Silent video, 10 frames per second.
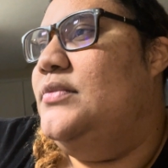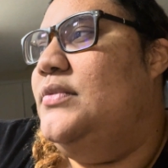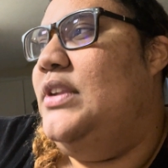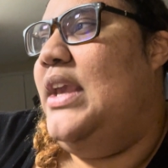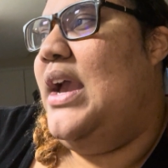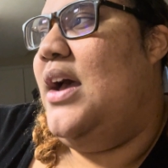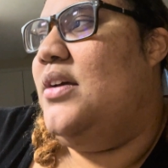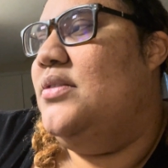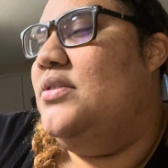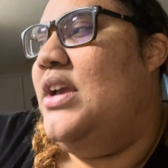yeah,
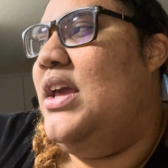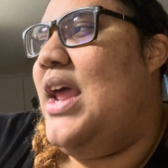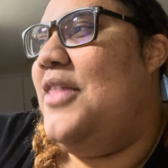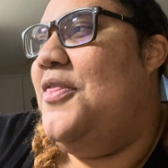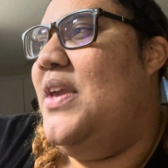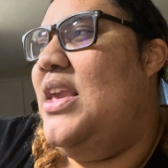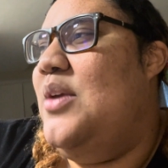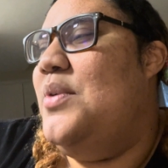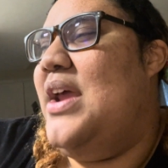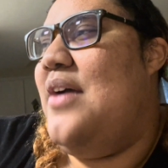and I think he
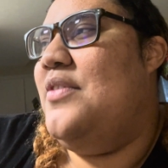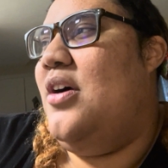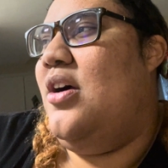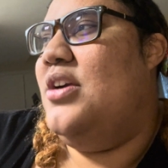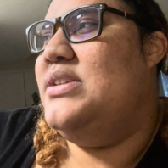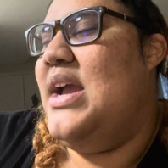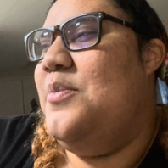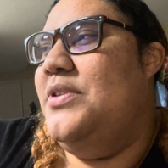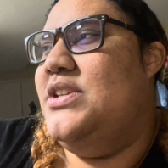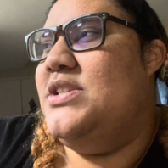would have a hard time with the